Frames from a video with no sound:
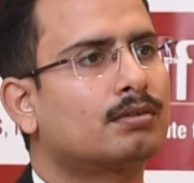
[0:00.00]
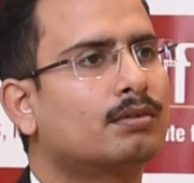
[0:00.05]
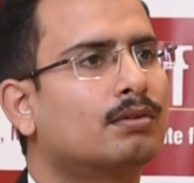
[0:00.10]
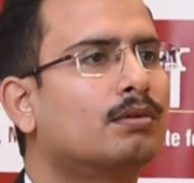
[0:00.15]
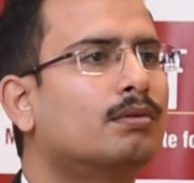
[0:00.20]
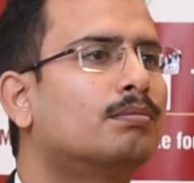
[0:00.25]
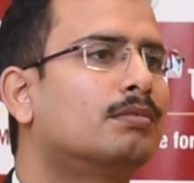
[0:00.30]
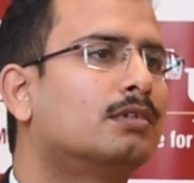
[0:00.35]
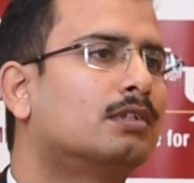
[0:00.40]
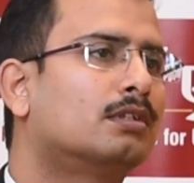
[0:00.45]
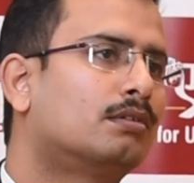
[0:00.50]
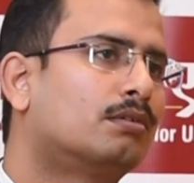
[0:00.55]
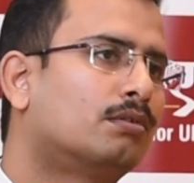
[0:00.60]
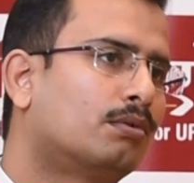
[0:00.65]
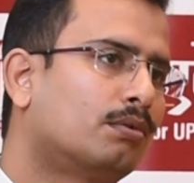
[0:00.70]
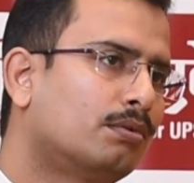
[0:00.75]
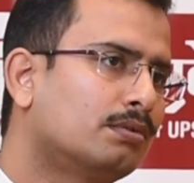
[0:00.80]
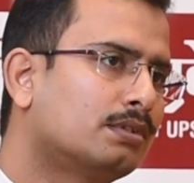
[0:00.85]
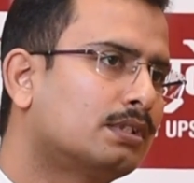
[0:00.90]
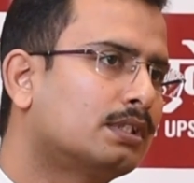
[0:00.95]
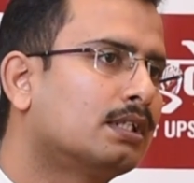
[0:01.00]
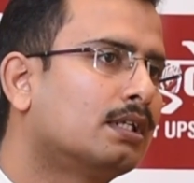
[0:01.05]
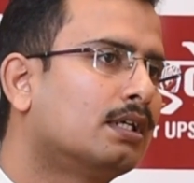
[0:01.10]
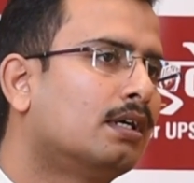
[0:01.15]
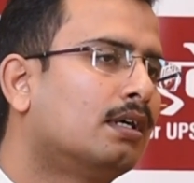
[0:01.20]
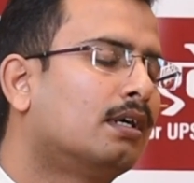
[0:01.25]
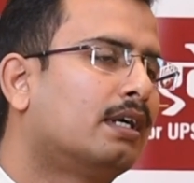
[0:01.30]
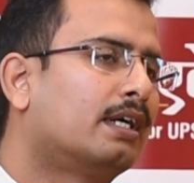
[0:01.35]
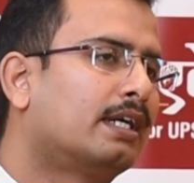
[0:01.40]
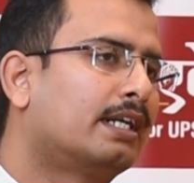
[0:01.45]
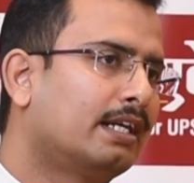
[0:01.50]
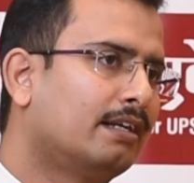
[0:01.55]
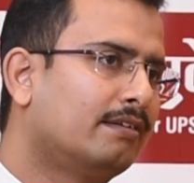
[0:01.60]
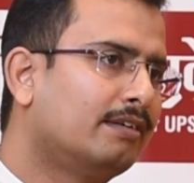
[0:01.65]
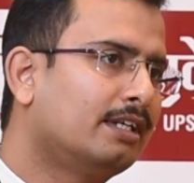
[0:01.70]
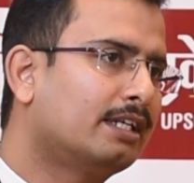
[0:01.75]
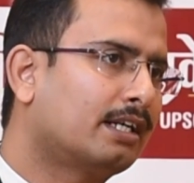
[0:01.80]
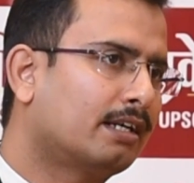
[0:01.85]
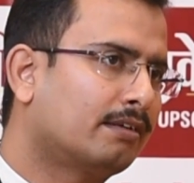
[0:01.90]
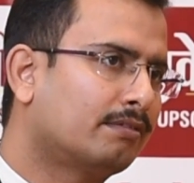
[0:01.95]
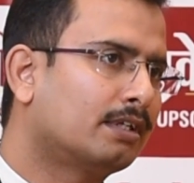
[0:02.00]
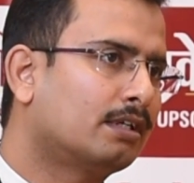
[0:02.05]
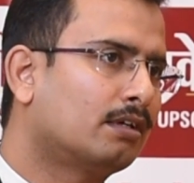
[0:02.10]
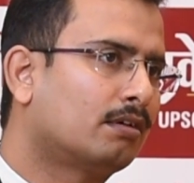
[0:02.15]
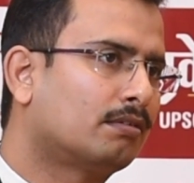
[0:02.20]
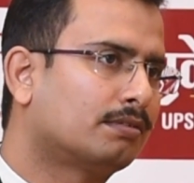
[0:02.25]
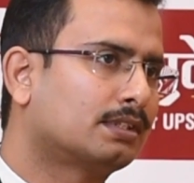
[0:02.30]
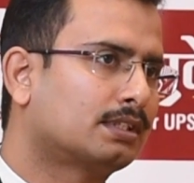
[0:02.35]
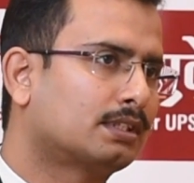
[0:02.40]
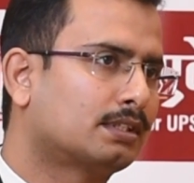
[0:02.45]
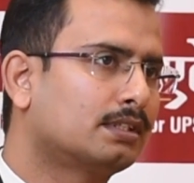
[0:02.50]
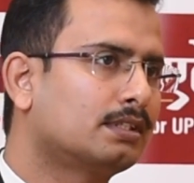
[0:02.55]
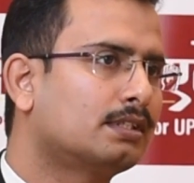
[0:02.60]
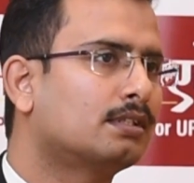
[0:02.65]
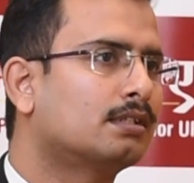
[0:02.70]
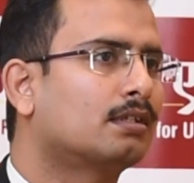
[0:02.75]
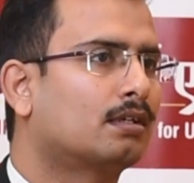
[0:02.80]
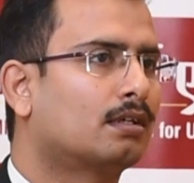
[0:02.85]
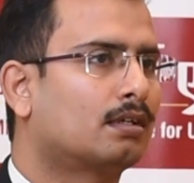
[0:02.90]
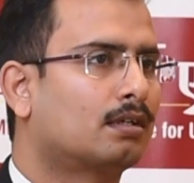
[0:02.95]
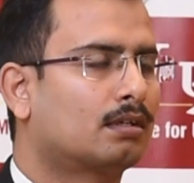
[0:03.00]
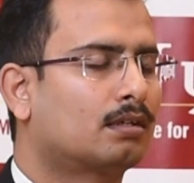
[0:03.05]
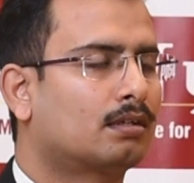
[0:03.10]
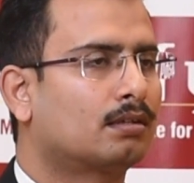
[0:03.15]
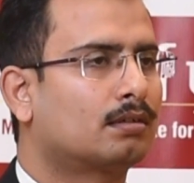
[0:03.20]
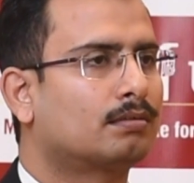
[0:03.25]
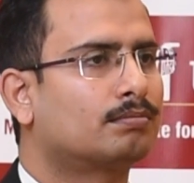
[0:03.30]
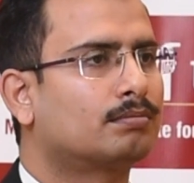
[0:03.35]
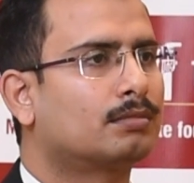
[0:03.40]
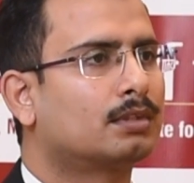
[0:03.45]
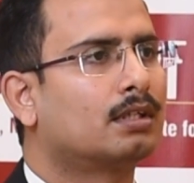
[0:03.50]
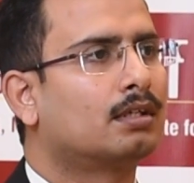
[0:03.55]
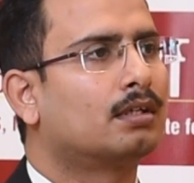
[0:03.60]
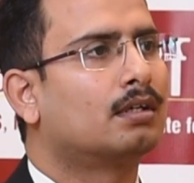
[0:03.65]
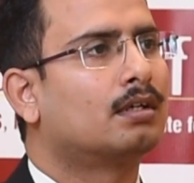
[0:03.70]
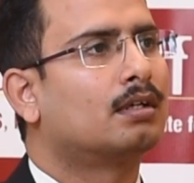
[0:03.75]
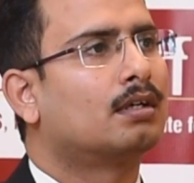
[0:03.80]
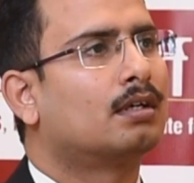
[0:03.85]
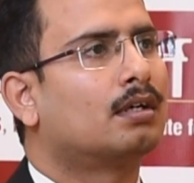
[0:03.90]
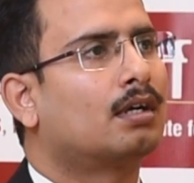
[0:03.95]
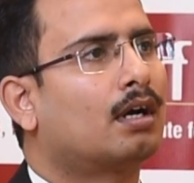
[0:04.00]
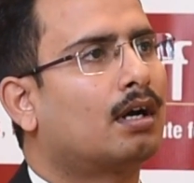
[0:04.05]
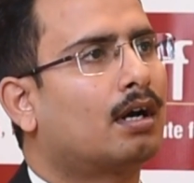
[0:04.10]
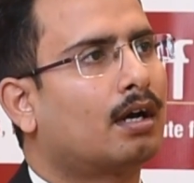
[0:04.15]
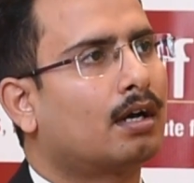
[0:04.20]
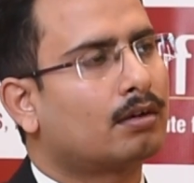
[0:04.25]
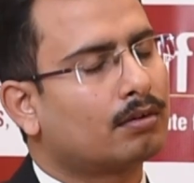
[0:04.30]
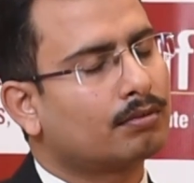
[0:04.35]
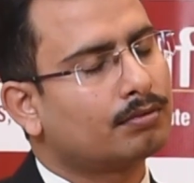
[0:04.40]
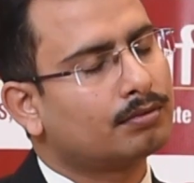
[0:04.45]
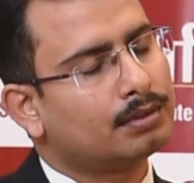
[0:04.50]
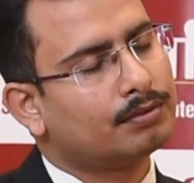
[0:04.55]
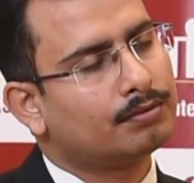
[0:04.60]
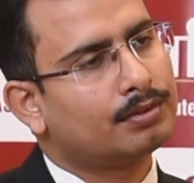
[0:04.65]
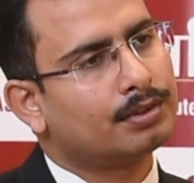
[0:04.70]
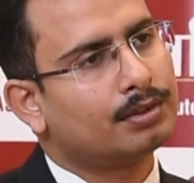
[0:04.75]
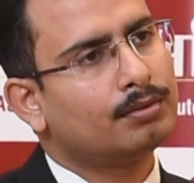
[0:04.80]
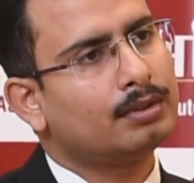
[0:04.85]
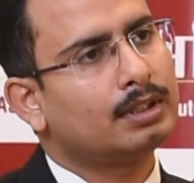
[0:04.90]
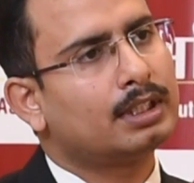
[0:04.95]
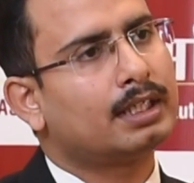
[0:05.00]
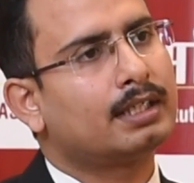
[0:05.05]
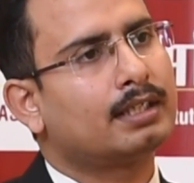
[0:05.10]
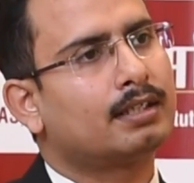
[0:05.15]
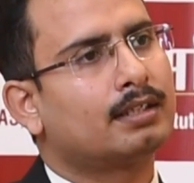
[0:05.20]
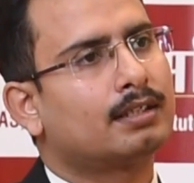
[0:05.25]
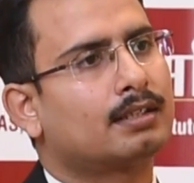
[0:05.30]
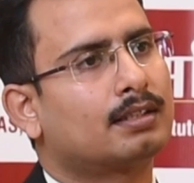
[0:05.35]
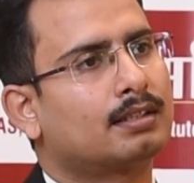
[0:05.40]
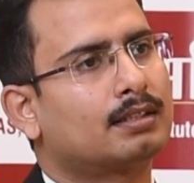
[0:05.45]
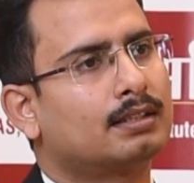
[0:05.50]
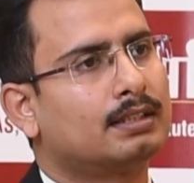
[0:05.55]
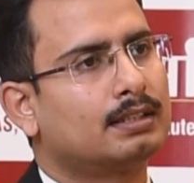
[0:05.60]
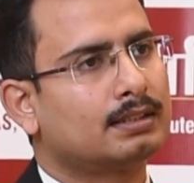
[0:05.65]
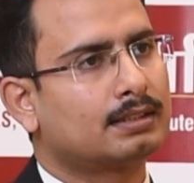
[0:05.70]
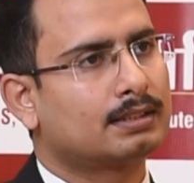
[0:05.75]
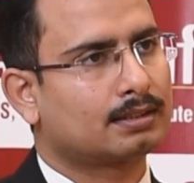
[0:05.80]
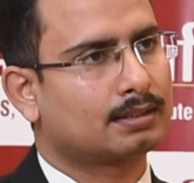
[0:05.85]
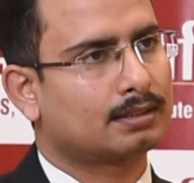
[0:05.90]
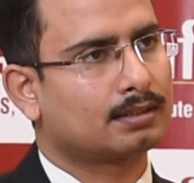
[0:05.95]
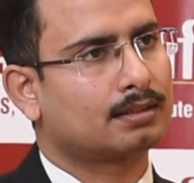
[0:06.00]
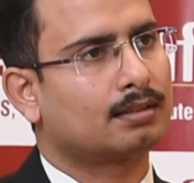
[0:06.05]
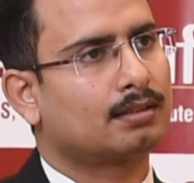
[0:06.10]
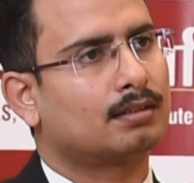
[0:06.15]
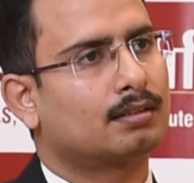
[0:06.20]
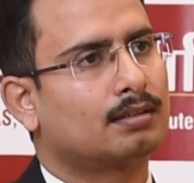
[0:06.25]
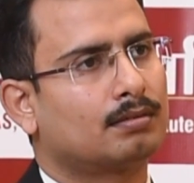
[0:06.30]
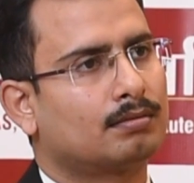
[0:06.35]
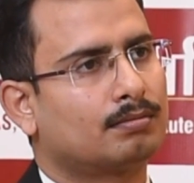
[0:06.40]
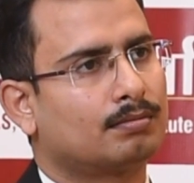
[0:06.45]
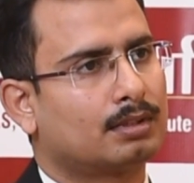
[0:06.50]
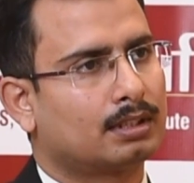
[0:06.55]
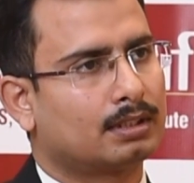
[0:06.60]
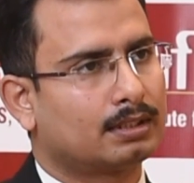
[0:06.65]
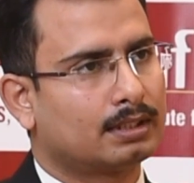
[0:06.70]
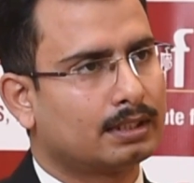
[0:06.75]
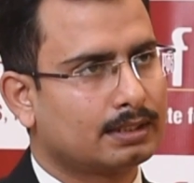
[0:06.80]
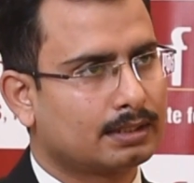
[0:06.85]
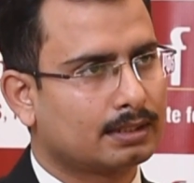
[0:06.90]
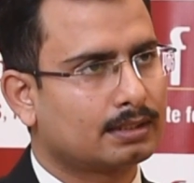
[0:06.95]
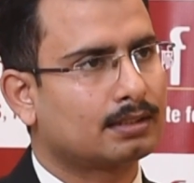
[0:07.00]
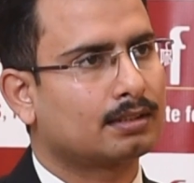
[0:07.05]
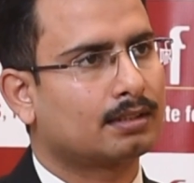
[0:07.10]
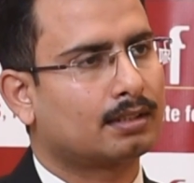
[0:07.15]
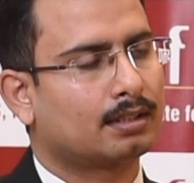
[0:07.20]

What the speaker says: So those railway traffic officers are of the view that this